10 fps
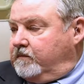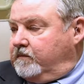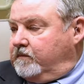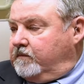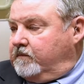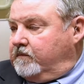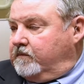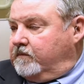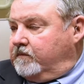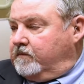
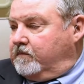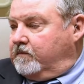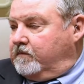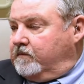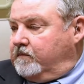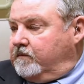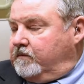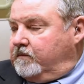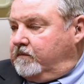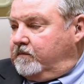
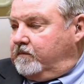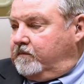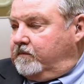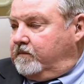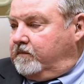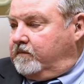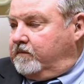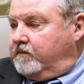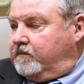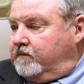
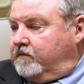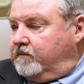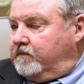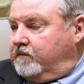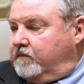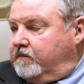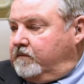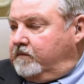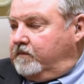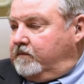
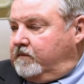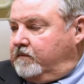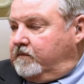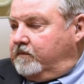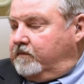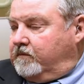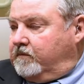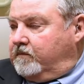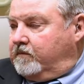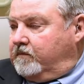This person isn't speaking.